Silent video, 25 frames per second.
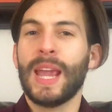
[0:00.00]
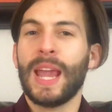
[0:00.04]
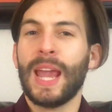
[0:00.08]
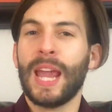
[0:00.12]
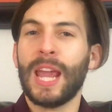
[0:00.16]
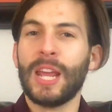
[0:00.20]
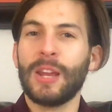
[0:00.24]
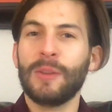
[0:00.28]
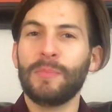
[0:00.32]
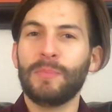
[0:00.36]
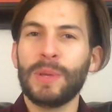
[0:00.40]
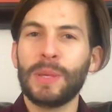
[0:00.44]

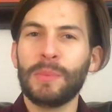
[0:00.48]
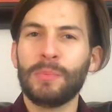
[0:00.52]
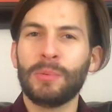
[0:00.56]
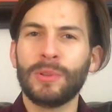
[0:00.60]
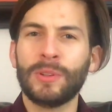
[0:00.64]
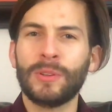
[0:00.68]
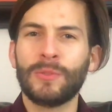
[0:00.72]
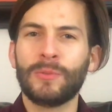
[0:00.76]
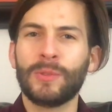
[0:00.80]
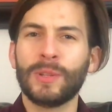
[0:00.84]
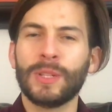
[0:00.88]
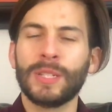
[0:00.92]
And
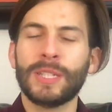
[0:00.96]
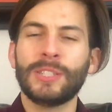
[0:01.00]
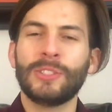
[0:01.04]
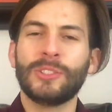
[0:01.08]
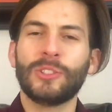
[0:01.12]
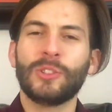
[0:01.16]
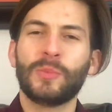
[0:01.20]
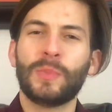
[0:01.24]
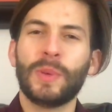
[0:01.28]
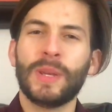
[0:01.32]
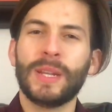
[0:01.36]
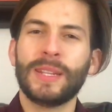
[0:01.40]
people have really
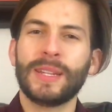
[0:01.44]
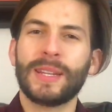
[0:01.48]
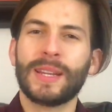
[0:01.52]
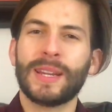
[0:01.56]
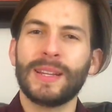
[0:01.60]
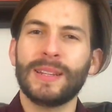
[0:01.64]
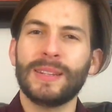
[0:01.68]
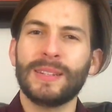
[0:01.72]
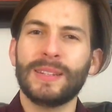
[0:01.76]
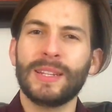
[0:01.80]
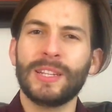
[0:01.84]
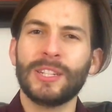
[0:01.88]
just been
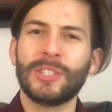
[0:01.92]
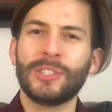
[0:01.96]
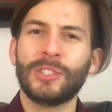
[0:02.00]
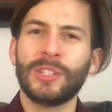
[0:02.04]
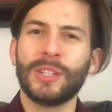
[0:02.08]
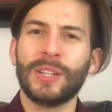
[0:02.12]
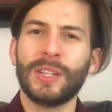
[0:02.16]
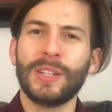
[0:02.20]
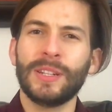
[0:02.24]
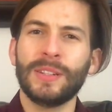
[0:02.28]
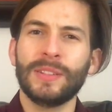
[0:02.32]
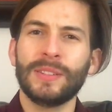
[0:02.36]

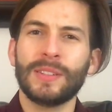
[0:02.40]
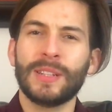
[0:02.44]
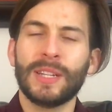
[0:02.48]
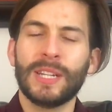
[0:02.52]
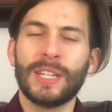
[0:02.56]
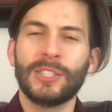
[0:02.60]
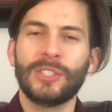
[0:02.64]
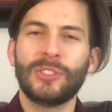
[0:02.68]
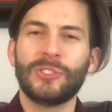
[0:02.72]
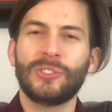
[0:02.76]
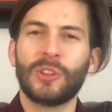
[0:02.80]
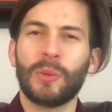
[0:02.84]
conditioned,
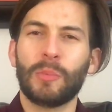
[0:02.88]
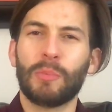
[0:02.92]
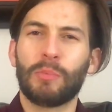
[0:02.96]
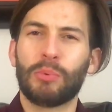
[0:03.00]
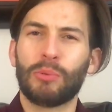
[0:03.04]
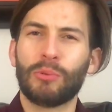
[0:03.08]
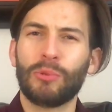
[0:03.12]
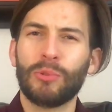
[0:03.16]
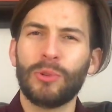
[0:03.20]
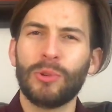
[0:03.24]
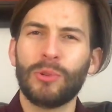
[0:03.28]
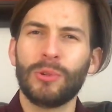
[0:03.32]
just
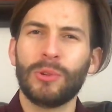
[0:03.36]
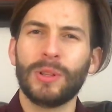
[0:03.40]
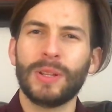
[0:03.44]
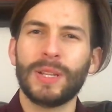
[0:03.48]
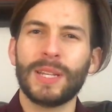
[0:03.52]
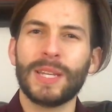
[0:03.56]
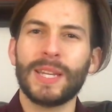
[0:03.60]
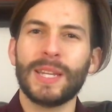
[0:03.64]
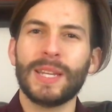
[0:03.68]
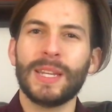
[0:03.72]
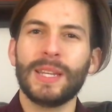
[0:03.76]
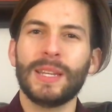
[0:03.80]

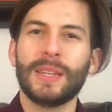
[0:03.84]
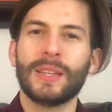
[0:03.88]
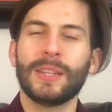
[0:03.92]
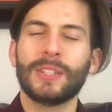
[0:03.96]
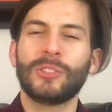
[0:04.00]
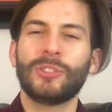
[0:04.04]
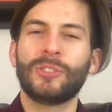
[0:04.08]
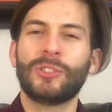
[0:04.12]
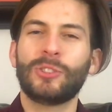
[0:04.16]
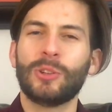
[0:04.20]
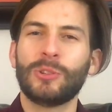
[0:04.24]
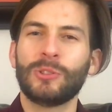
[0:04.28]
brutally
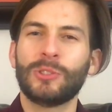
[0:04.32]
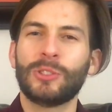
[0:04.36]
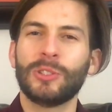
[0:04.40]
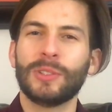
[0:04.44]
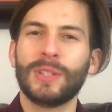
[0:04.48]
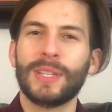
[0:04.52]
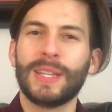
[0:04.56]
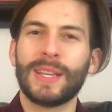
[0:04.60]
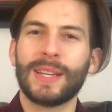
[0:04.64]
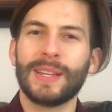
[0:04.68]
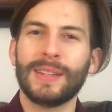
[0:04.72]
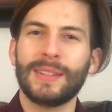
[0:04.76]

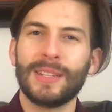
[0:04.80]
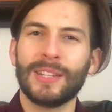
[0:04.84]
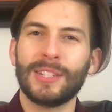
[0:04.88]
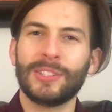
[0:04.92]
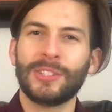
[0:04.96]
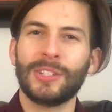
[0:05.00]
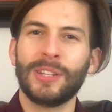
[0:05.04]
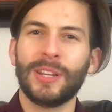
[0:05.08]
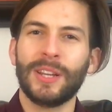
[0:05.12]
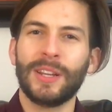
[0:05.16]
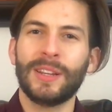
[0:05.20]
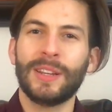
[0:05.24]
socially
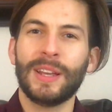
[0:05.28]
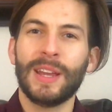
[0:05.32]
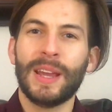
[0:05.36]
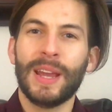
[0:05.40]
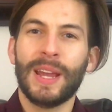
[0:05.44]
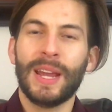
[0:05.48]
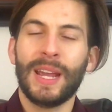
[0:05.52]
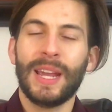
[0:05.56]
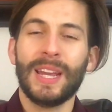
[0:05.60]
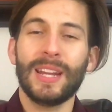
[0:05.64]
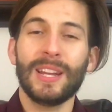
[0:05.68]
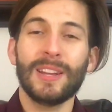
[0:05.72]
conditioned
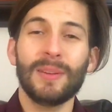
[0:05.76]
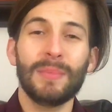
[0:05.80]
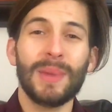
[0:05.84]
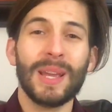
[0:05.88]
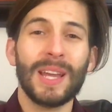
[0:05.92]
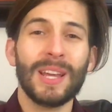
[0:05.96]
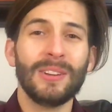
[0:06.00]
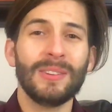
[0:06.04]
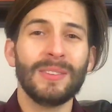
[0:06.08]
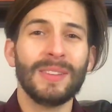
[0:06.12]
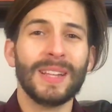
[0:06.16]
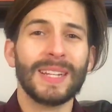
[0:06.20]
in a
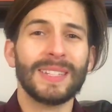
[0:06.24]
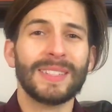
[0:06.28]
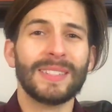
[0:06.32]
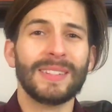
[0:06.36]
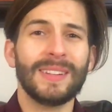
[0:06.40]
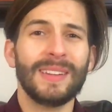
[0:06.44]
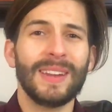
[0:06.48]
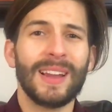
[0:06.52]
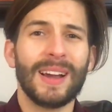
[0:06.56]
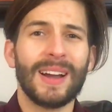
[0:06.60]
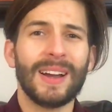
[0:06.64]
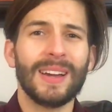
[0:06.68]
manner that's
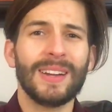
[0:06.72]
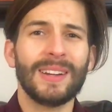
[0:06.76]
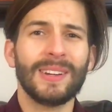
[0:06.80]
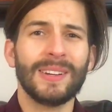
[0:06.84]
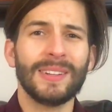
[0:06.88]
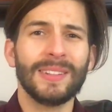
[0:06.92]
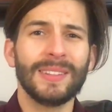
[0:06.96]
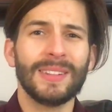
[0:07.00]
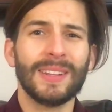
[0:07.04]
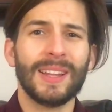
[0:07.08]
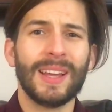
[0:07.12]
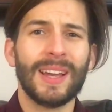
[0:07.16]
not
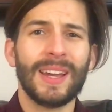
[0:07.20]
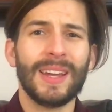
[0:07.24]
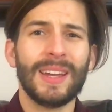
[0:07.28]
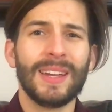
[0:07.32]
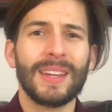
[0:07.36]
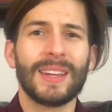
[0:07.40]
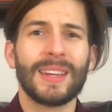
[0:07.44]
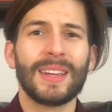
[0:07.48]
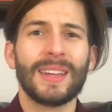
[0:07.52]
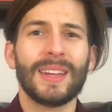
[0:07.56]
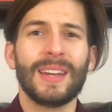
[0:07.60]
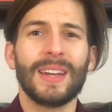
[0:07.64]

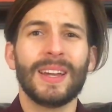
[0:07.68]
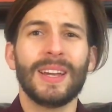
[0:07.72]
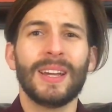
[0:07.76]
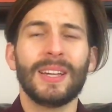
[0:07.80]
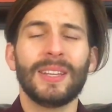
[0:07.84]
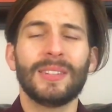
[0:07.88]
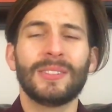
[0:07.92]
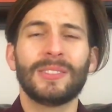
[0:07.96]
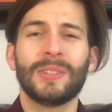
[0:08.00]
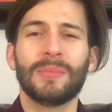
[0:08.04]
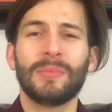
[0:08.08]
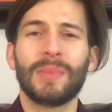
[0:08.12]
unlike
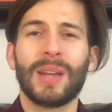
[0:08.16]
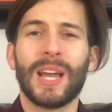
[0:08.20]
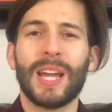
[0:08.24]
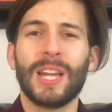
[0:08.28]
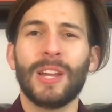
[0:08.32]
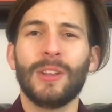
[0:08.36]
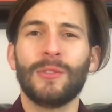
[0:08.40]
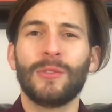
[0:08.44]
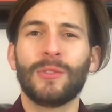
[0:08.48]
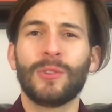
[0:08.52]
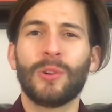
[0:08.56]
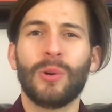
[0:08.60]
some
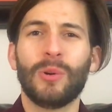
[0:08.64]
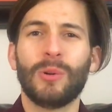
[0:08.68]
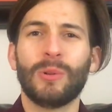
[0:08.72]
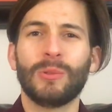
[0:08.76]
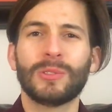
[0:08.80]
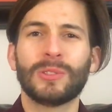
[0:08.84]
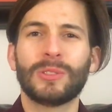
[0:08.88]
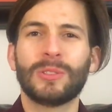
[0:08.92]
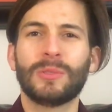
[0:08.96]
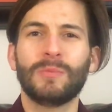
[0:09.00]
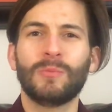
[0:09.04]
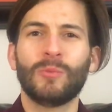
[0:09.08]
kind of
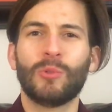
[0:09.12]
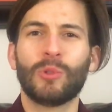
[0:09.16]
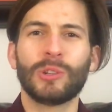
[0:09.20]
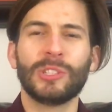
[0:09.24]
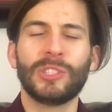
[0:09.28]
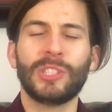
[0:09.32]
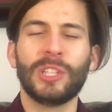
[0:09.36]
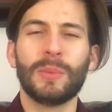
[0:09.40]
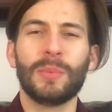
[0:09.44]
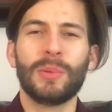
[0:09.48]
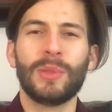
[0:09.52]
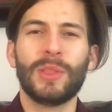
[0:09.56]
cult
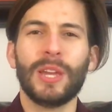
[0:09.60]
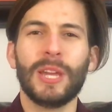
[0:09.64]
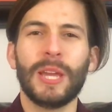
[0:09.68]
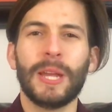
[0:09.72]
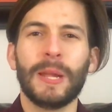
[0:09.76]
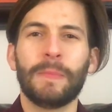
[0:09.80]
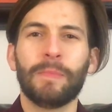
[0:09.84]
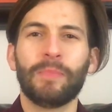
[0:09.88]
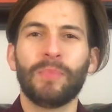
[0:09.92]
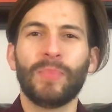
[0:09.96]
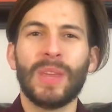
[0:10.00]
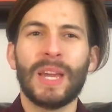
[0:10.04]
worship
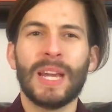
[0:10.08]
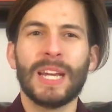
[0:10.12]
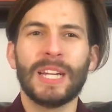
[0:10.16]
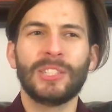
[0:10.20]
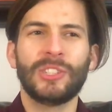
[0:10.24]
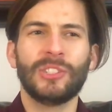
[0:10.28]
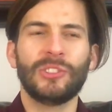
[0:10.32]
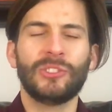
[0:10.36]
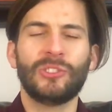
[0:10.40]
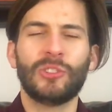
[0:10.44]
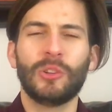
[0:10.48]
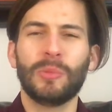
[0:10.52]
thing,
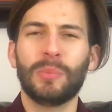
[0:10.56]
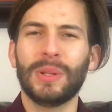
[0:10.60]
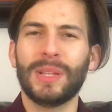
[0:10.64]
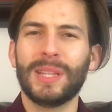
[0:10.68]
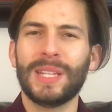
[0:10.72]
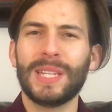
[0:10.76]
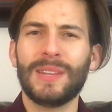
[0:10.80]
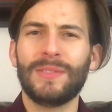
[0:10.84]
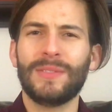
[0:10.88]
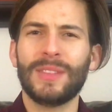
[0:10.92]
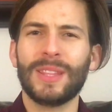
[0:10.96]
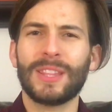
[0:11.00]
just to
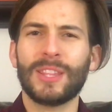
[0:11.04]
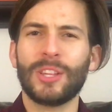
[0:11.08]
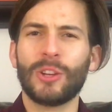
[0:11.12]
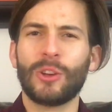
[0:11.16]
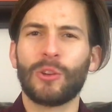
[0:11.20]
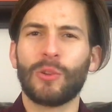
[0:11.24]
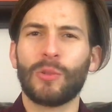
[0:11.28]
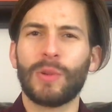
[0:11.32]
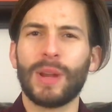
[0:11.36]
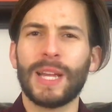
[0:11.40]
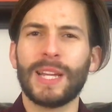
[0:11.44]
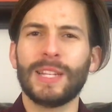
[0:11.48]
believe that the
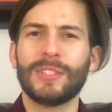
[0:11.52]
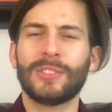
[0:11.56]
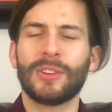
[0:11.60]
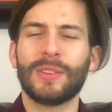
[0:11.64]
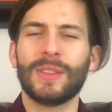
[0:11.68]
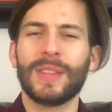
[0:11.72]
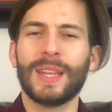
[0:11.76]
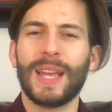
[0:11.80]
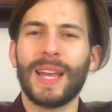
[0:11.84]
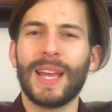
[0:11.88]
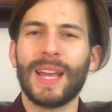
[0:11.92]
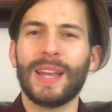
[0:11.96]
grades are
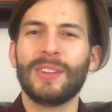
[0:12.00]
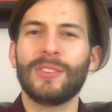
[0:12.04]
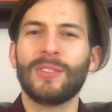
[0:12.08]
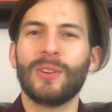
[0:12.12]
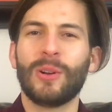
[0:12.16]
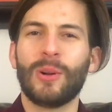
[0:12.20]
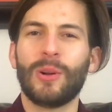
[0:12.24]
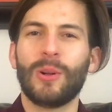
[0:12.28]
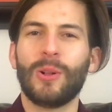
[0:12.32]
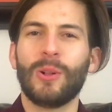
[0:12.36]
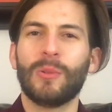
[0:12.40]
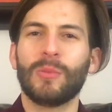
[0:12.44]
the
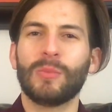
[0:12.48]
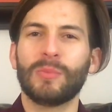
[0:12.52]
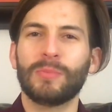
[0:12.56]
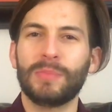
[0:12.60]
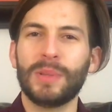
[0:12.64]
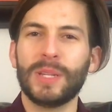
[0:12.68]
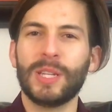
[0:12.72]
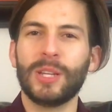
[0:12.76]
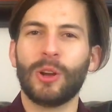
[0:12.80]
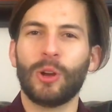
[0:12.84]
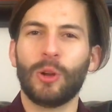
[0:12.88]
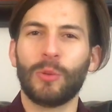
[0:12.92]
end-all,
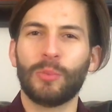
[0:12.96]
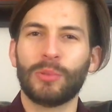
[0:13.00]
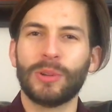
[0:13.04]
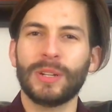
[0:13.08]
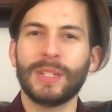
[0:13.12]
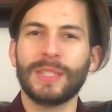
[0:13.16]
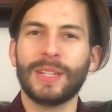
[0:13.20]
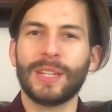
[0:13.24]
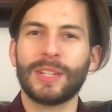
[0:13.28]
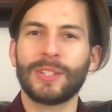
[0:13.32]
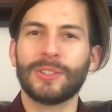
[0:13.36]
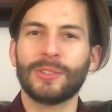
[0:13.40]
be-all
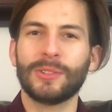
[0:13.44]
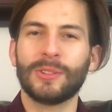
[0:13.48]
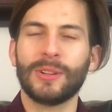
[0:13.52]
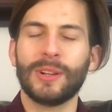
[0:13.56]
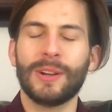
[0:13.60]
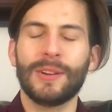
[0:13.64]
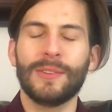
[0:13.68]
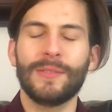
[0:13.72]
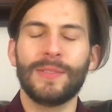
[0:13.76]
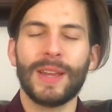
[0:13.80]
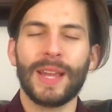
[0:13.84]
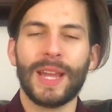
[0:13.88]
predictor
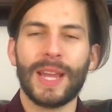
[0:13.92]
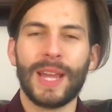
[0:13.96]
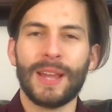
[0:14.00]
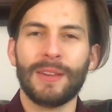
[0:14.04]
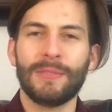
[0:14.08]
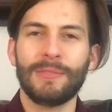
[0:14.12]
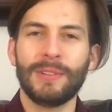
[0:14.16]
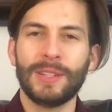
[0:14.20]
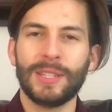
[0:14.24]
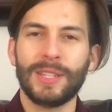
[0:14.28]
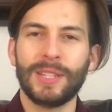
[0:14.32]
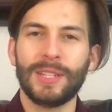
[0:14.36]
of
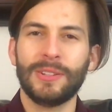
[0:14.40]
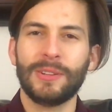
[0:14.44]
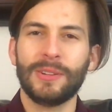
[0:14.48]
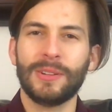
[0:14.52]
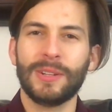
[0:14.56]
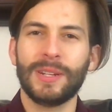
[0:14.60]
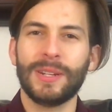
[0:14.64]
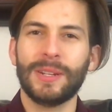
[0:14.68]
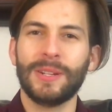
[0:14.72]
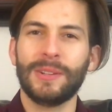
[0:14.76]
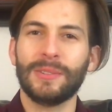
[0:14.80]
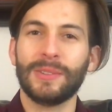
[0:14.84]
everything
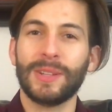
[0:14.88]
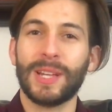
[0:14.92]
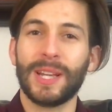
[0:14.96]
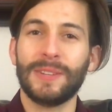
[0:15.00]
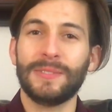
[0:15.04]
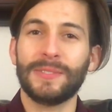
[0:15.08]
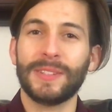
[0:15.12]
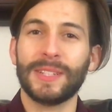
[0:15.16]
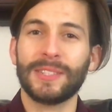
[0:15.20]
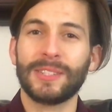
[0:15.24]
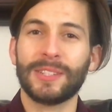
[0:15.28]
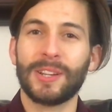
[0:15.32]
good in your
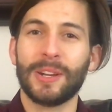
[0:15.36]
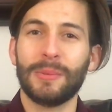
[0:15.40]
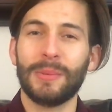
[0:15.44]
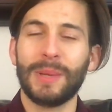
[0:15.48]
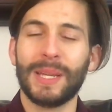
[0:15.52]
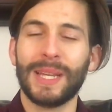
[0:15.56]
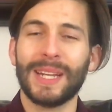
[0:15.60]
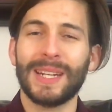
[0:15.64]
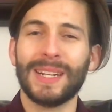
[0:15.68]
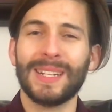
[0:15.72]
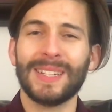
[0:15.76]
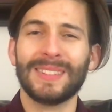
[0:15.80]
life that's
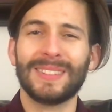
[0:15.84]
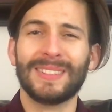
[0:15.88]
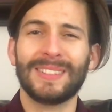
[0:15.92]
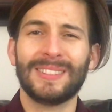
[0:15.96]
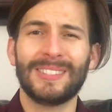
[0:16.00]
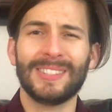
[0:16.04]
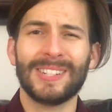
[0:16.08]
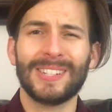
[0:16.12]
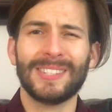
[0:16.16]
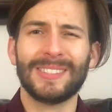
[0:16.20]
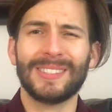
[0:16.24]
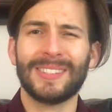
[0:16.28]
coming, and it's
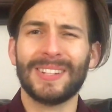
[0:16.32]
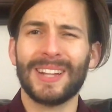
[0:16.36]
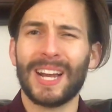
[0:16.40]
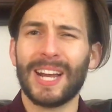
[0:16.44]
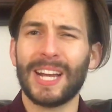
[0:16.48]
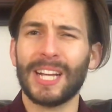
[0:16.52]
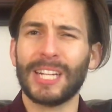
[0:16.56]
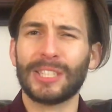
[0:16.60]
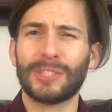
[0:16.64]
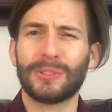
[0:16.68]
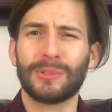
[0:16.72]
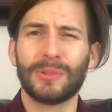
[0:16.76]
just
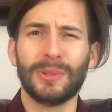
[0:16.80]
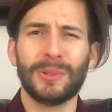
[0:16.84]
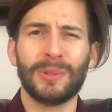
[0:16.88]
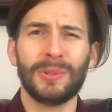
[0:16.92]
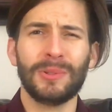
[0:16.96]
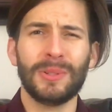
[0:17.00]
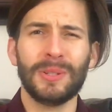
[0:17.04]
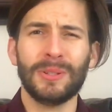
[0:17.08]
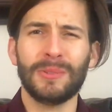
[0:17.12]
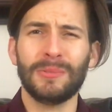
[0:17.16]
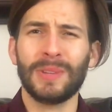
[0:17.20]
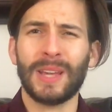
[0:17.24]
not true,
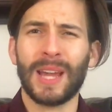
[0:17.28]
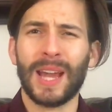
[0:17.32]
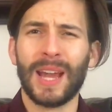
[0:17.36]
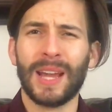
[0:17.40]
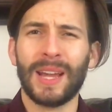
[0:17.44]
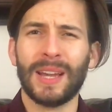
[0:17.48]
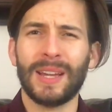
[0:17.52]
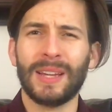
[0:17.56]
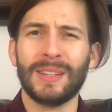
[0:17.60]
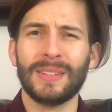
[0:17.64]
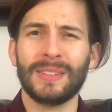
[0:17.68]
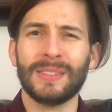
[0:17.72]
you
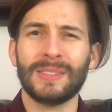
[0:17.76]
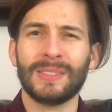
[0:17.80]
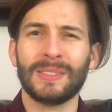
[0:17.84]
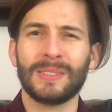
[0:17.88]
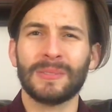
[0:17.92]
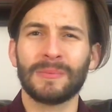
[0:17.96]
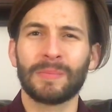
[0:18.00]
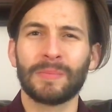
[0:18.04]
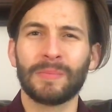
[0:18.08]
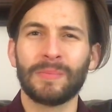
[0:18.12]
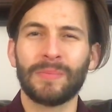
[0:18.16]
guys.